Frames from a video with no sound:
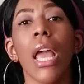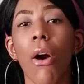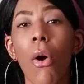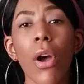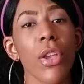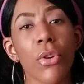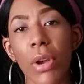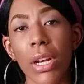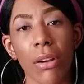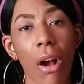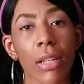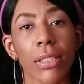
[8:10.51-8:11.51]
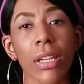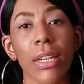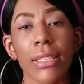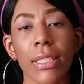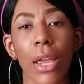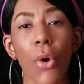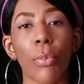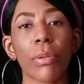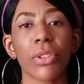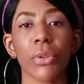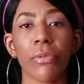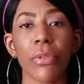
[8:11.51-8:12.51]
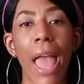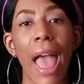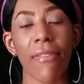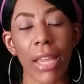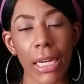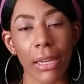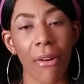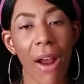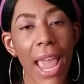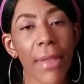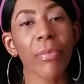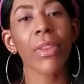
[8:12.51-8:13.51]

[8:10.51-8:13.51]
All your credit cards are gonna stay open too if you have any, all right?